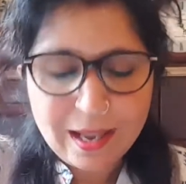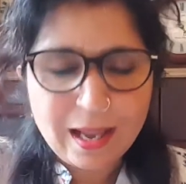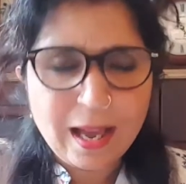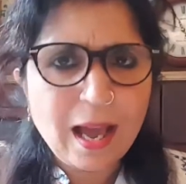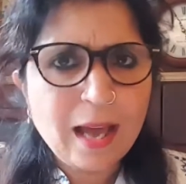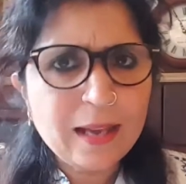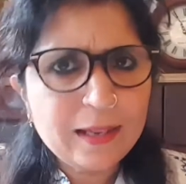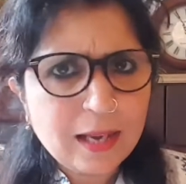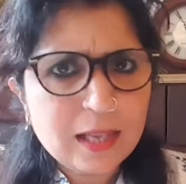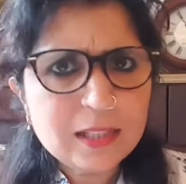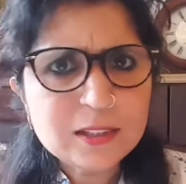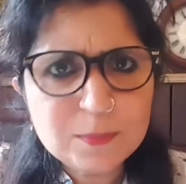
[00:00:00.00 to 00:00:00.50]

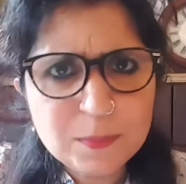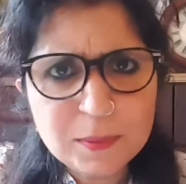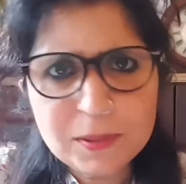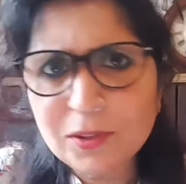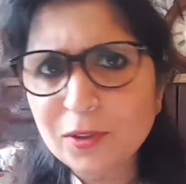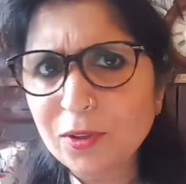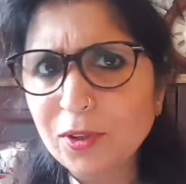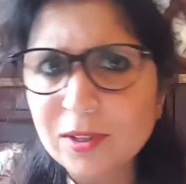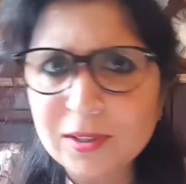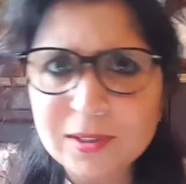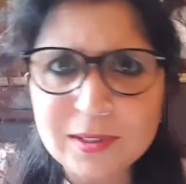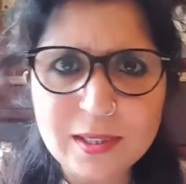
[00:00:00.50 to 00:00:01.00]
And last but
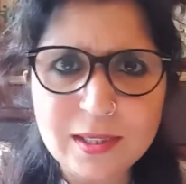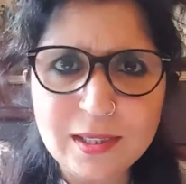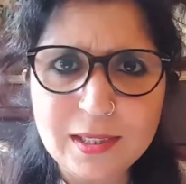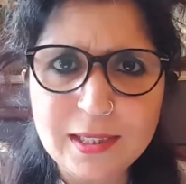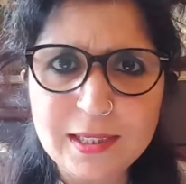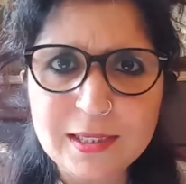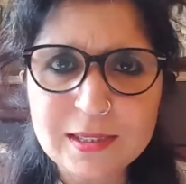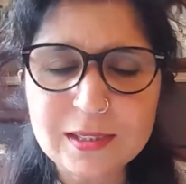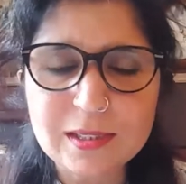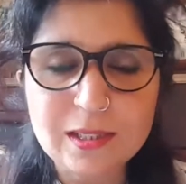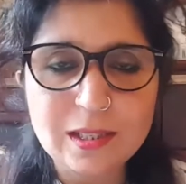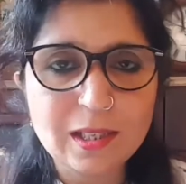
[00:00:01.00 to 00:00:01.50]
not the
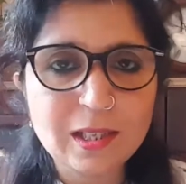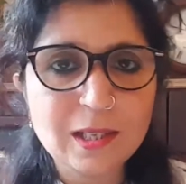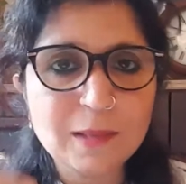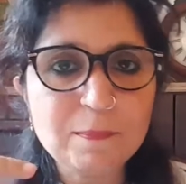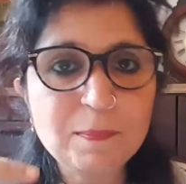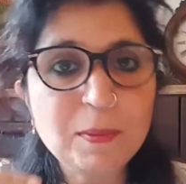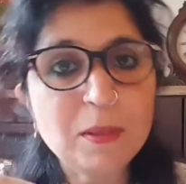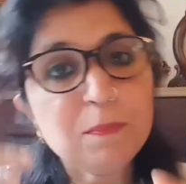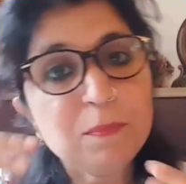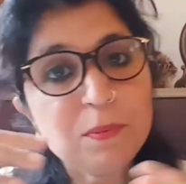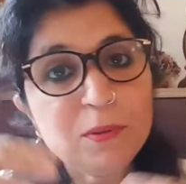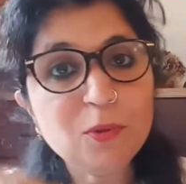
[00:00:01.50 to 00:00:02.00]
least,
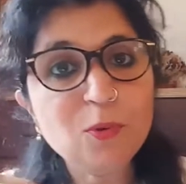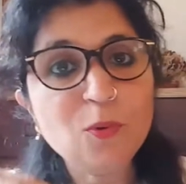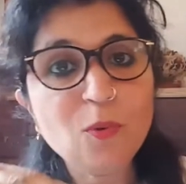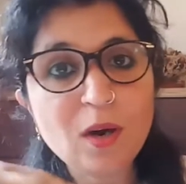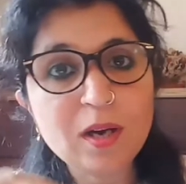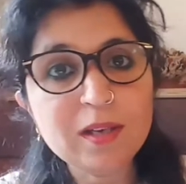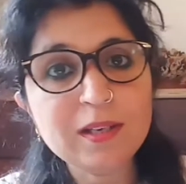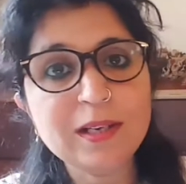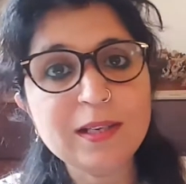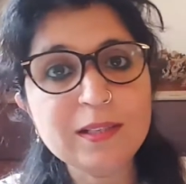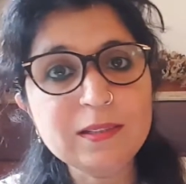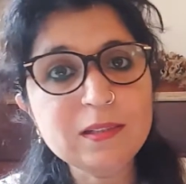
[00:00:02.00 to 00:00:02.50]
people who
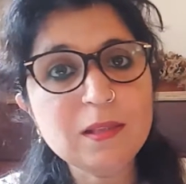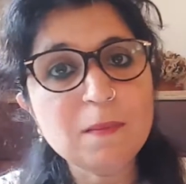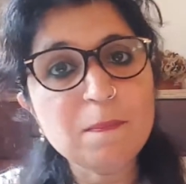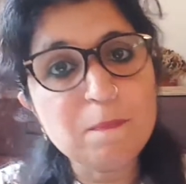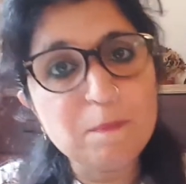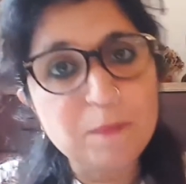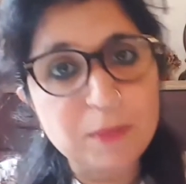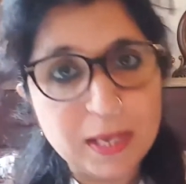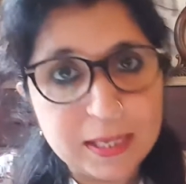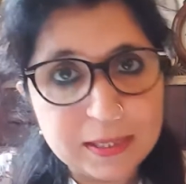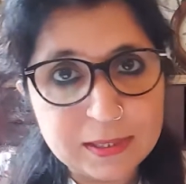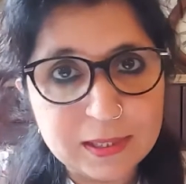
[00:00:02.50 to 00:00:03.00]
are in the
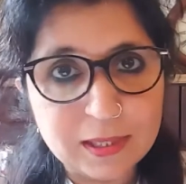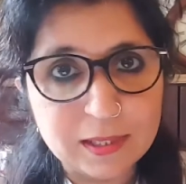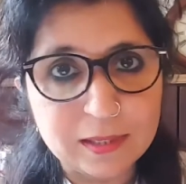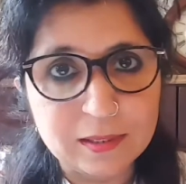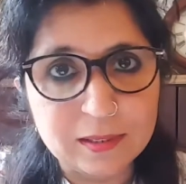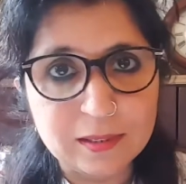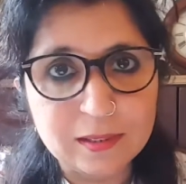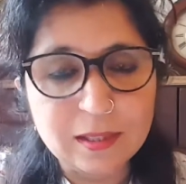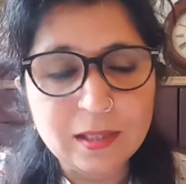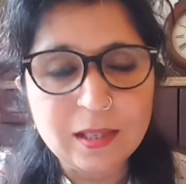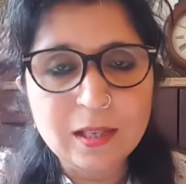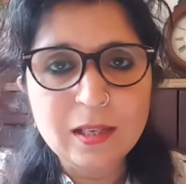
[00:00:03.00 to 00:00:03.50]
present
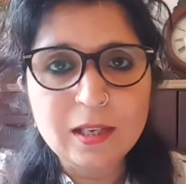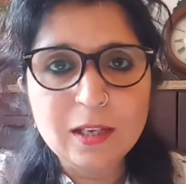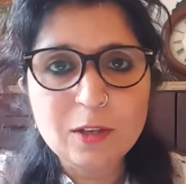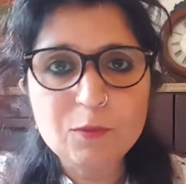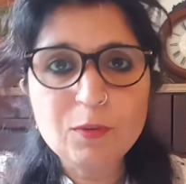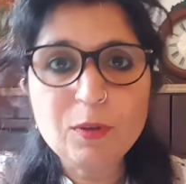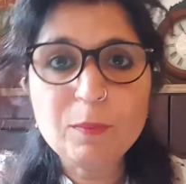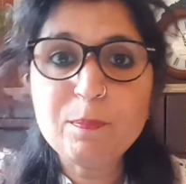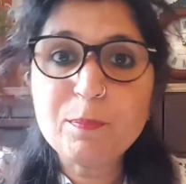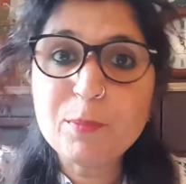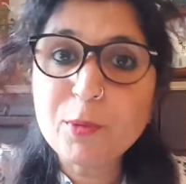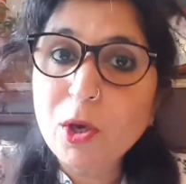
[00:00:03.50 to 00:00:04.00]

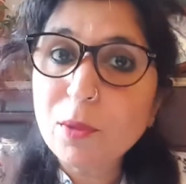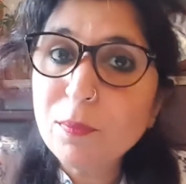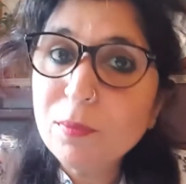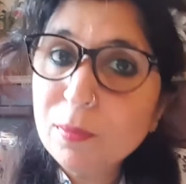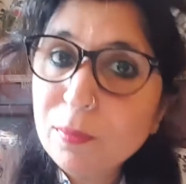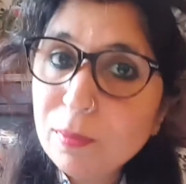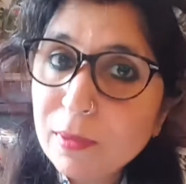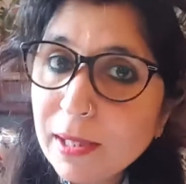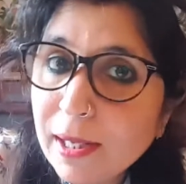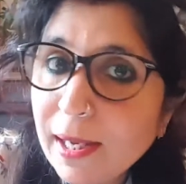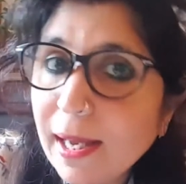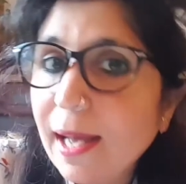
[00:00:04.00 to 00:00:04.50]
will
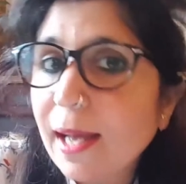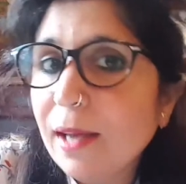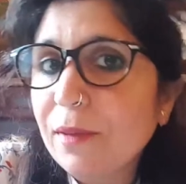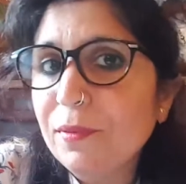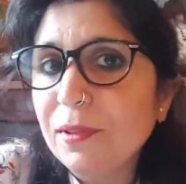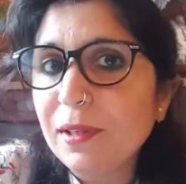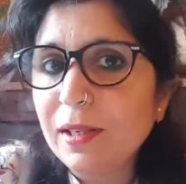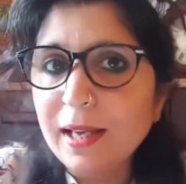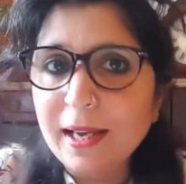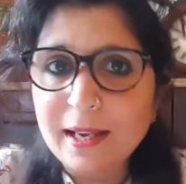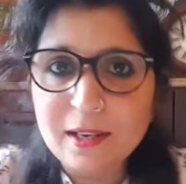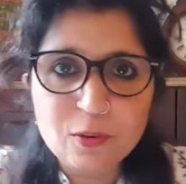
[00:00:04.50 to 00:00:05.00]
probably have
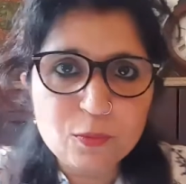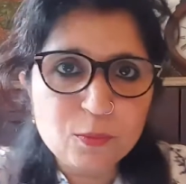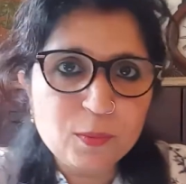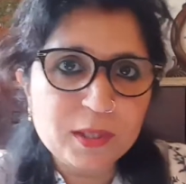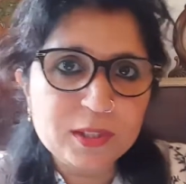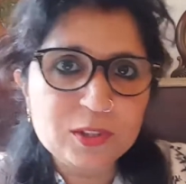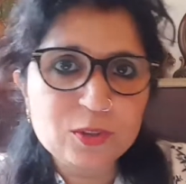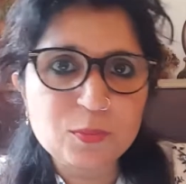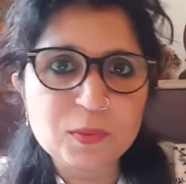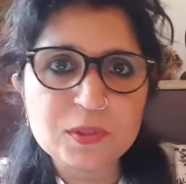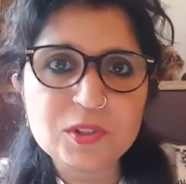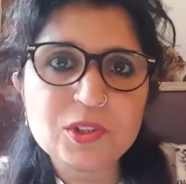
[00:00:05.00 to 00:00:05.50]
a
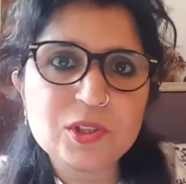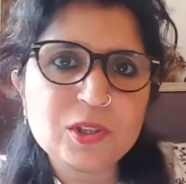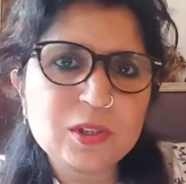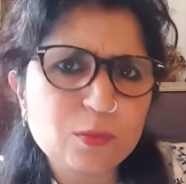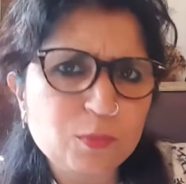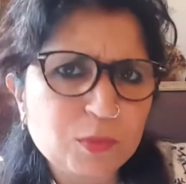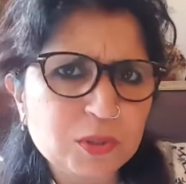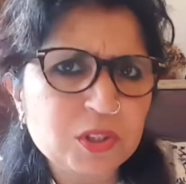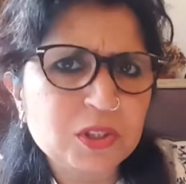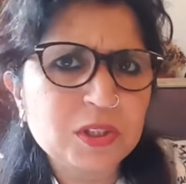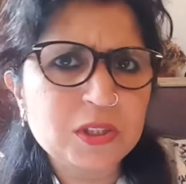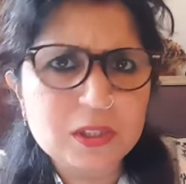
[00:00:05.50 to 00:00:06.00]
language
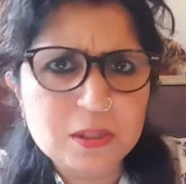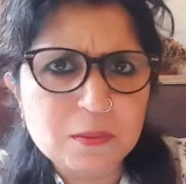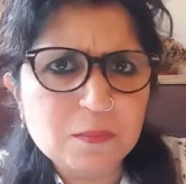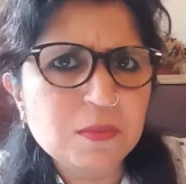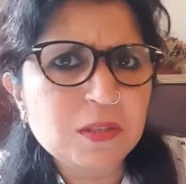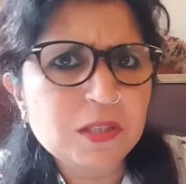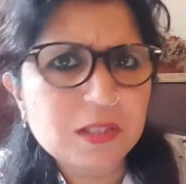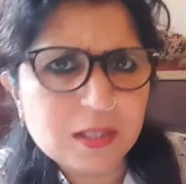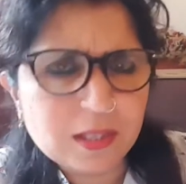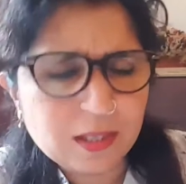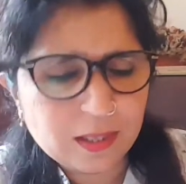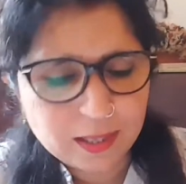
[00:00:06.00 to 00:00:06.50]
which is
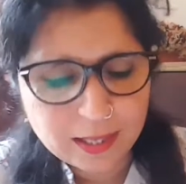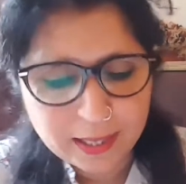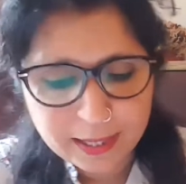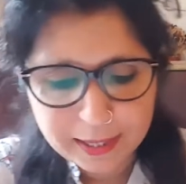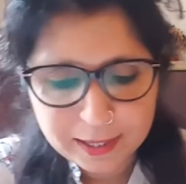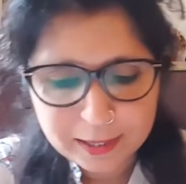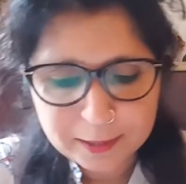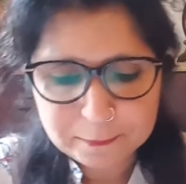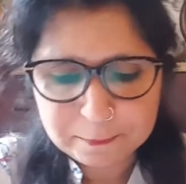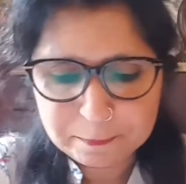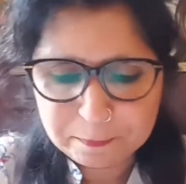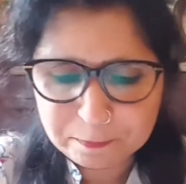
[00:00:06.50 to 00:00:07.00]
similar, like